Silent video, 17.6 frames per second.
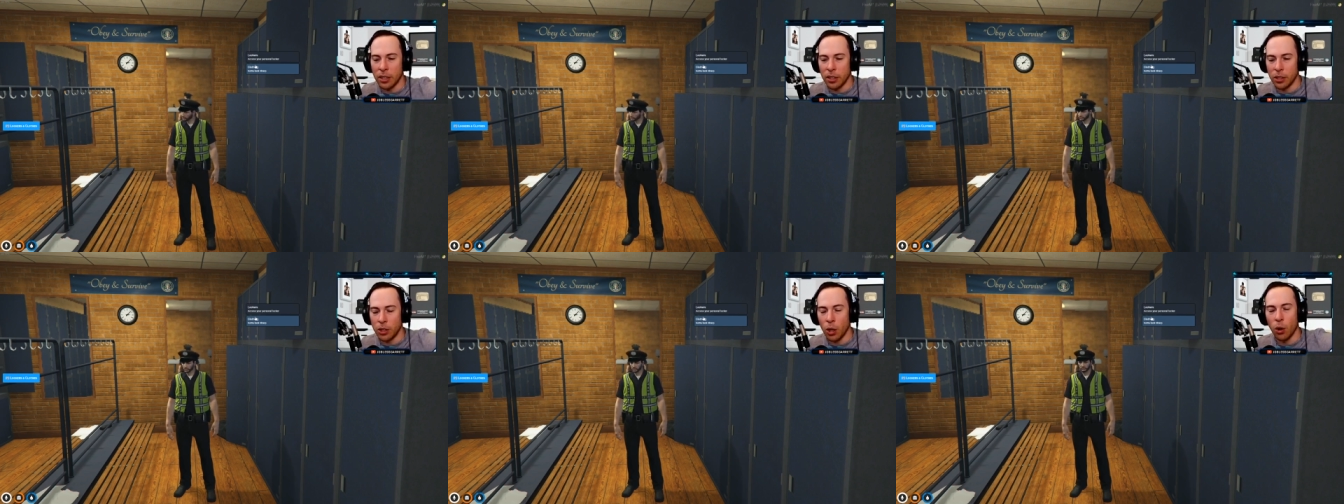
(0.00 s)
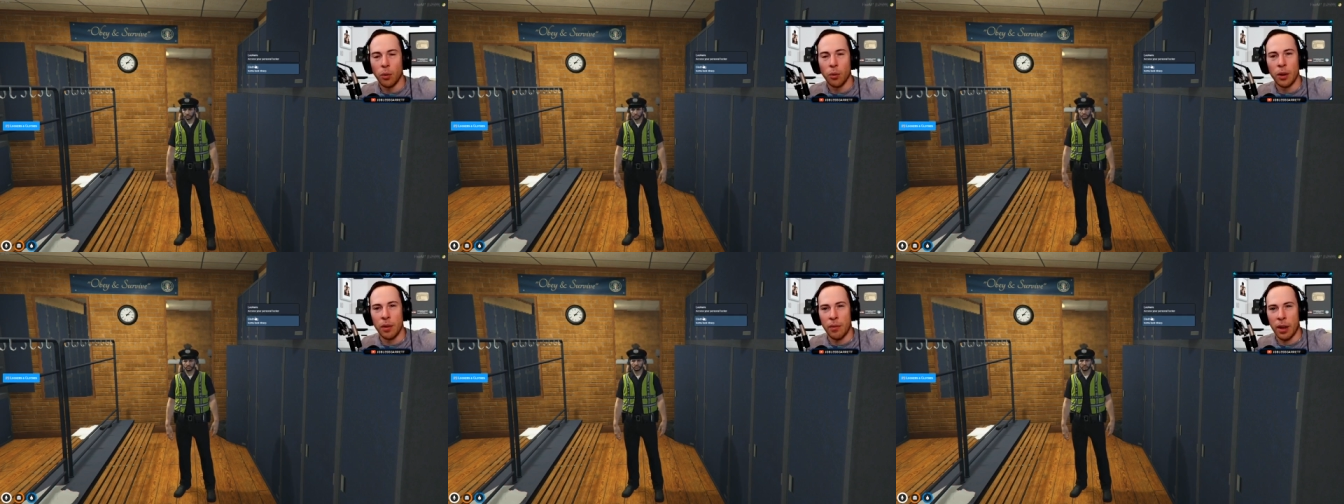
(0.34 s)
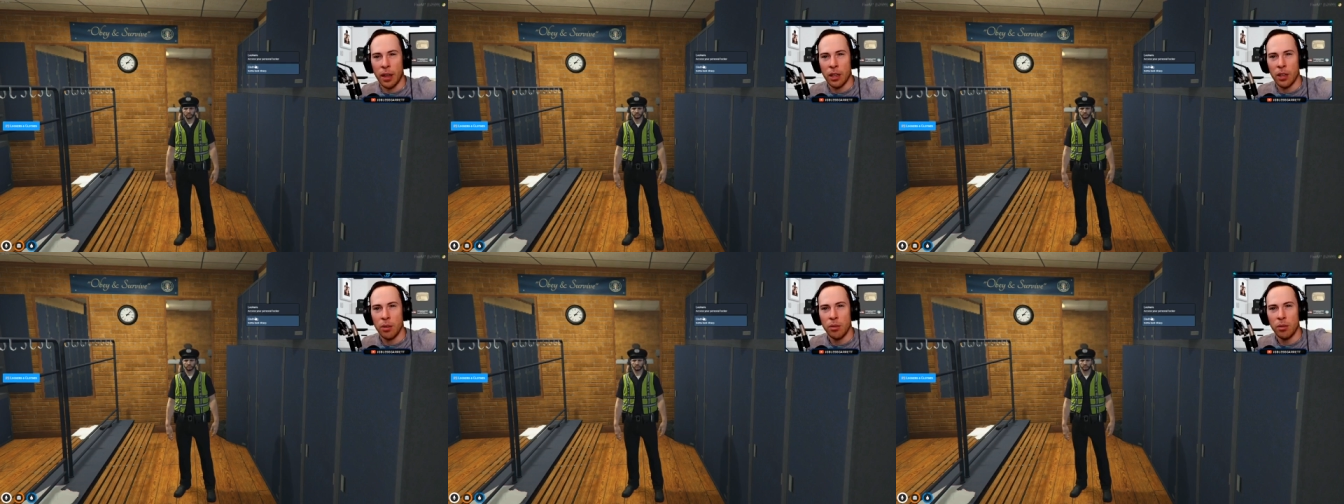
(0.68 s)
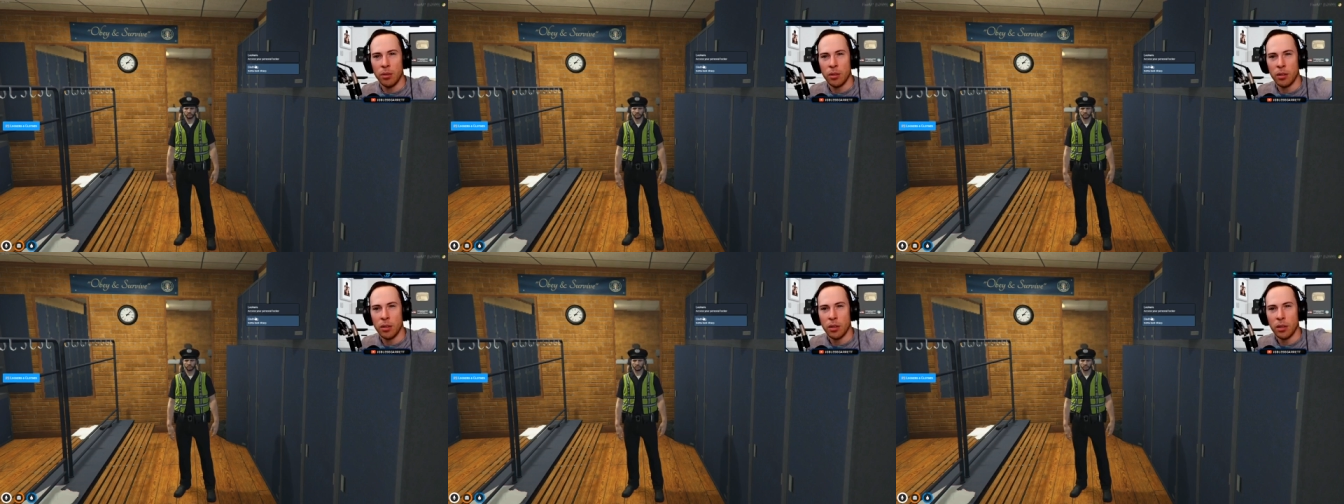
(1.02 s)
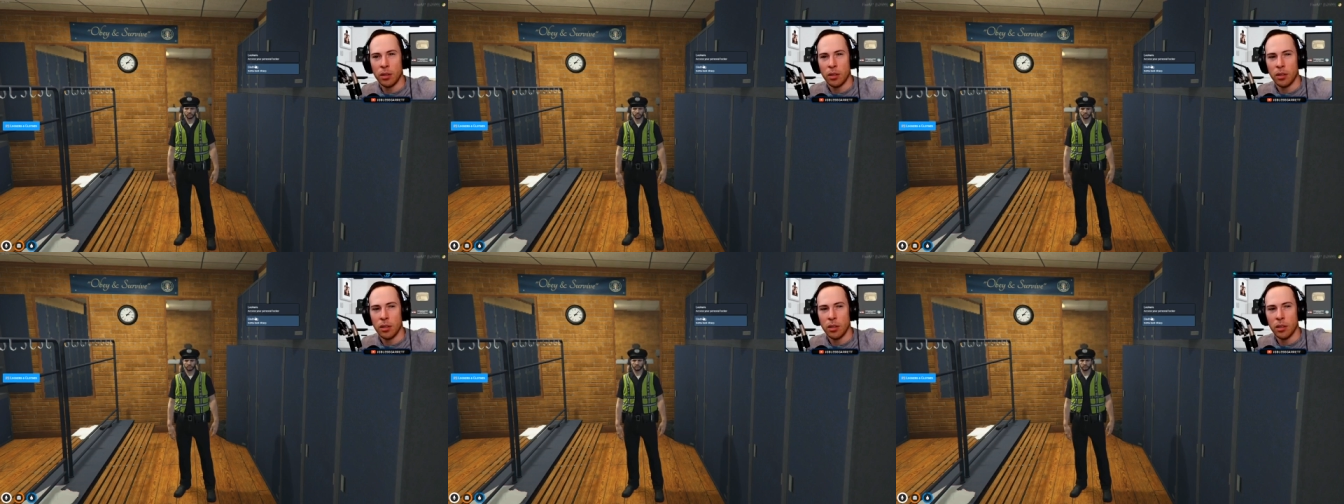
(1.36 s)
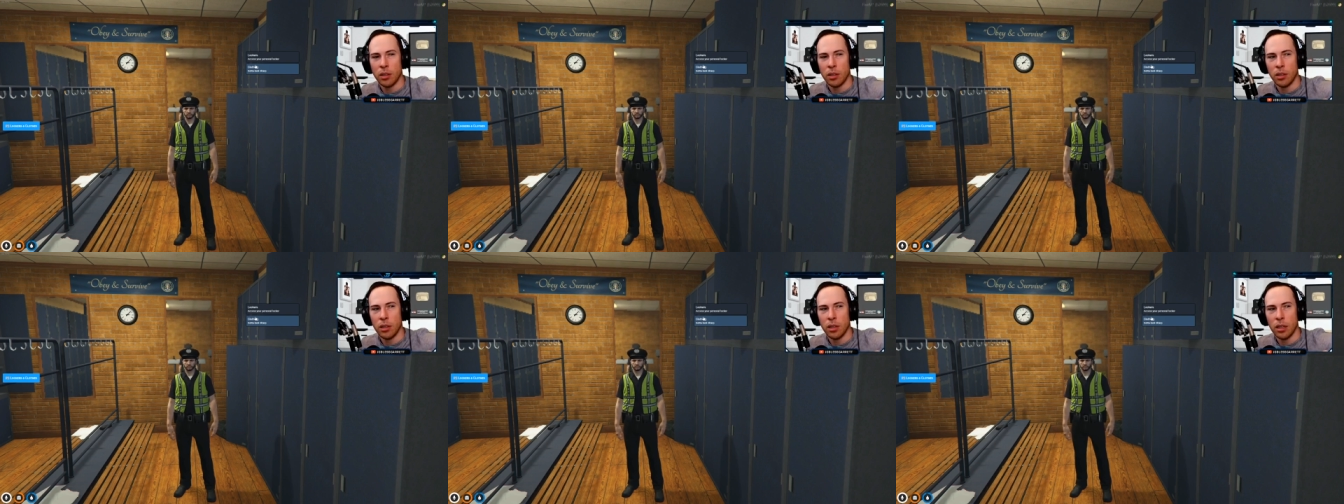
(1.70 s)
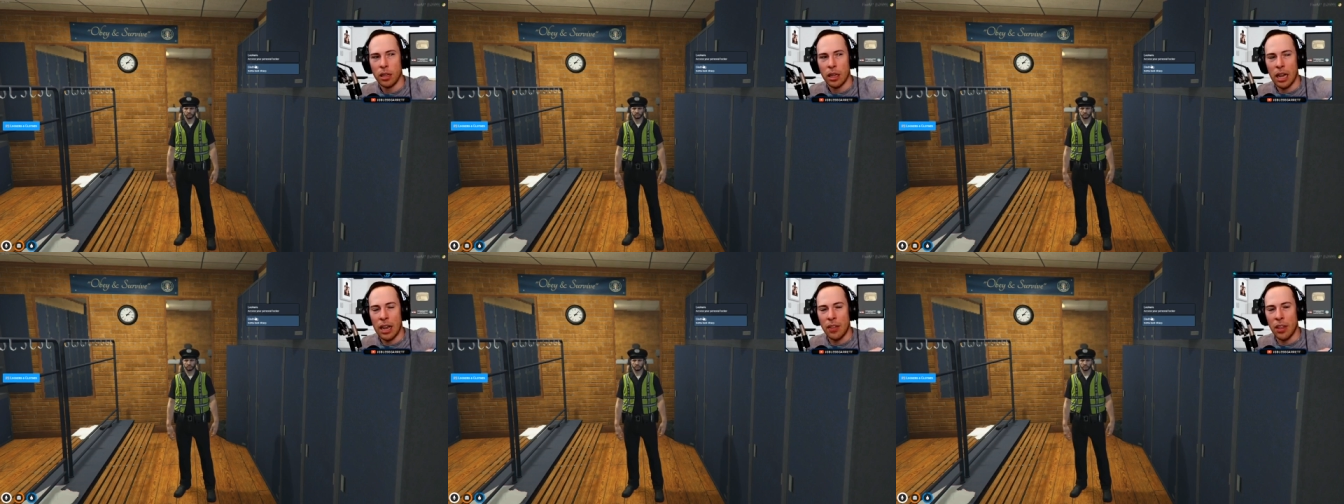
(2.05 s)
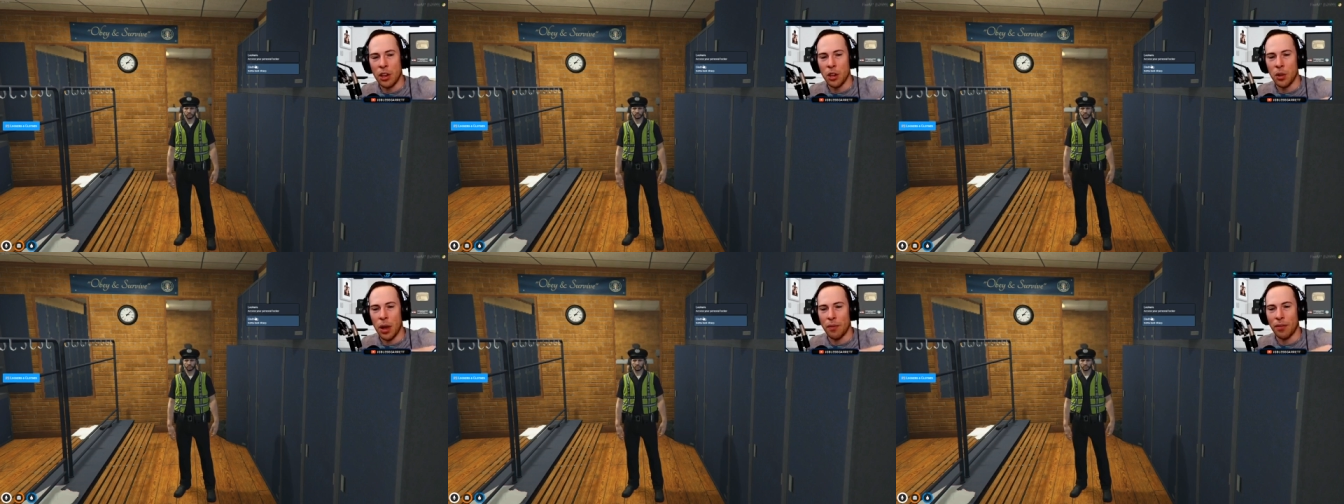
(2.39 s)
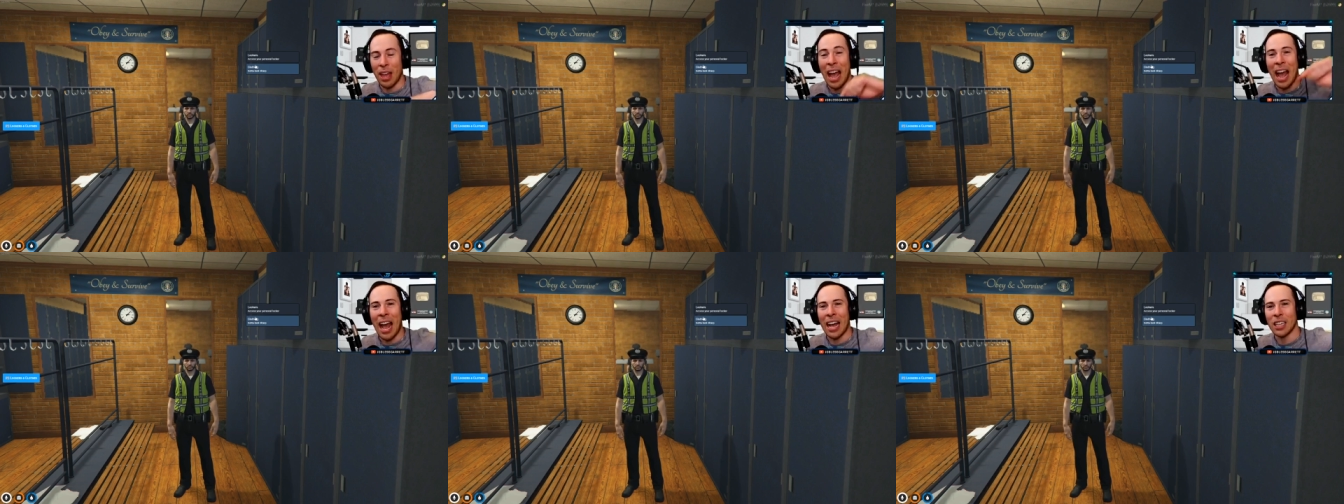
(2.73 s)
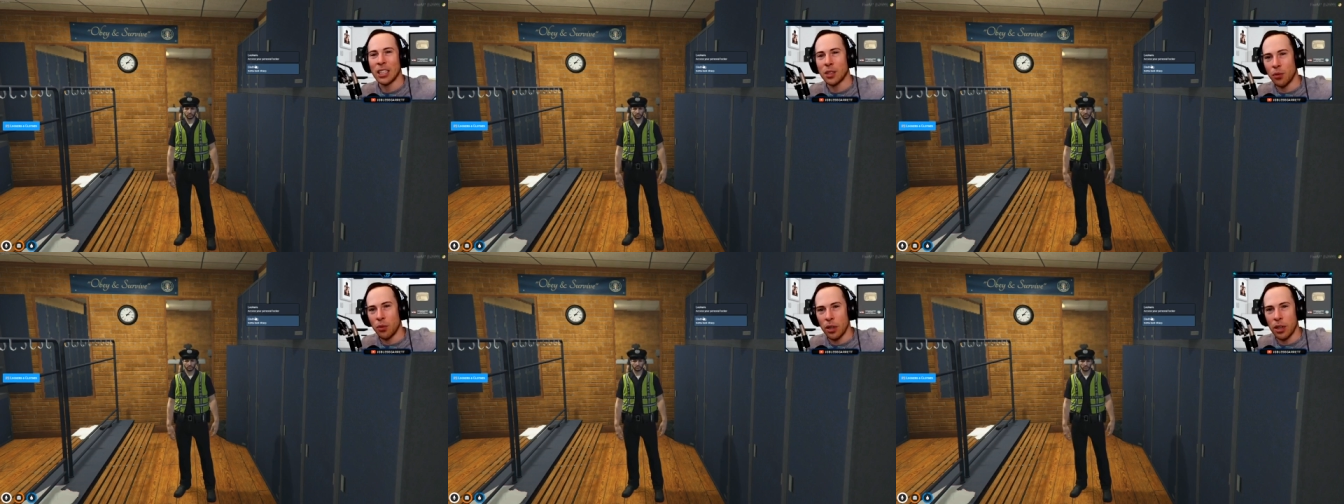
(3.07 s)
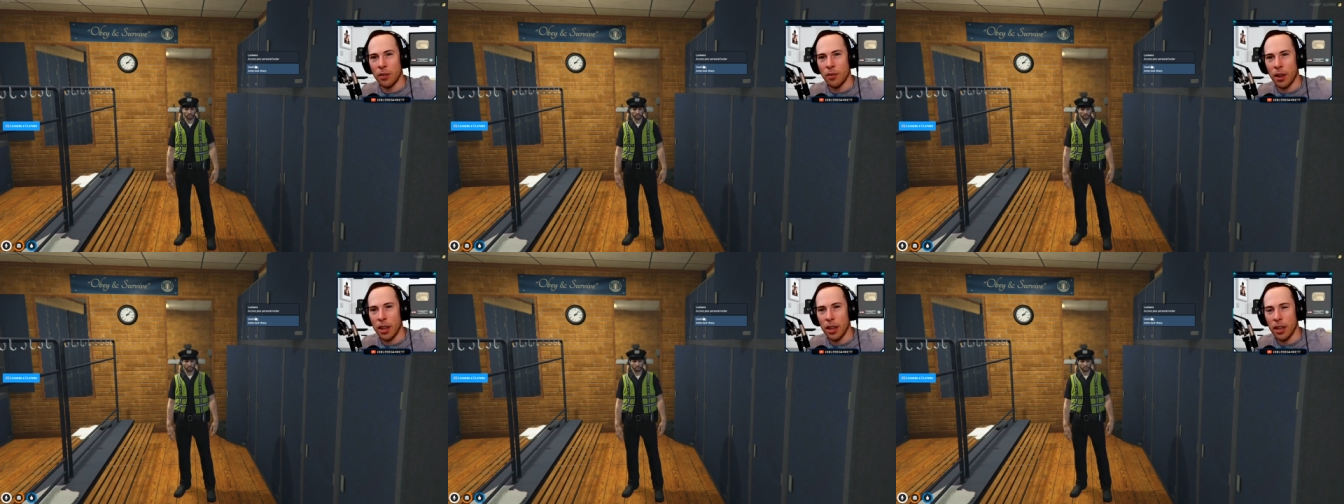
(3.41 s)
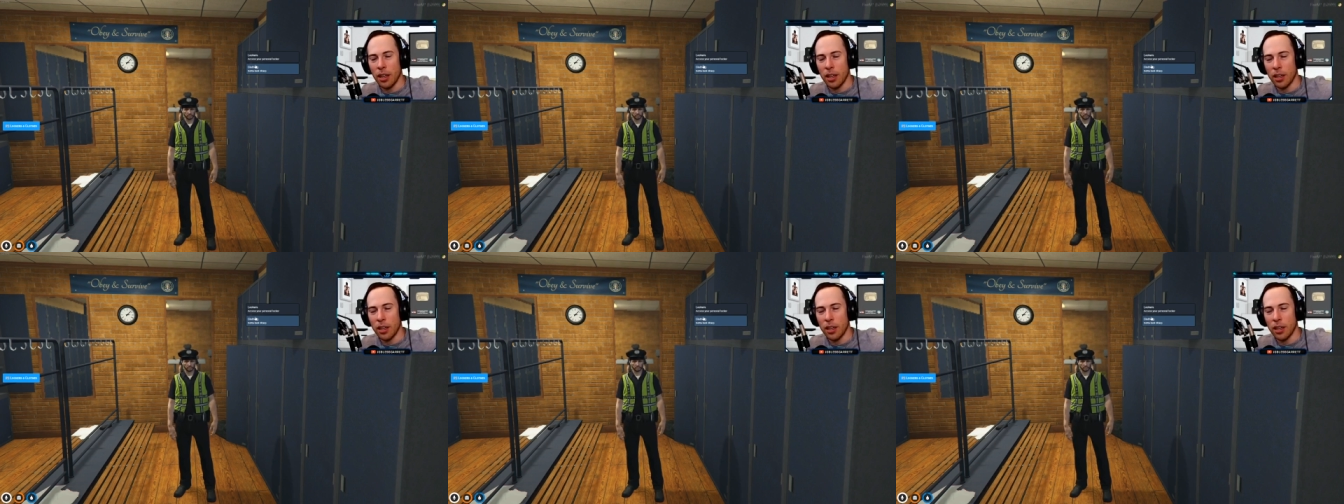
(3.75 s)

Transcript: don't invite you, and then you have to ask for an invite.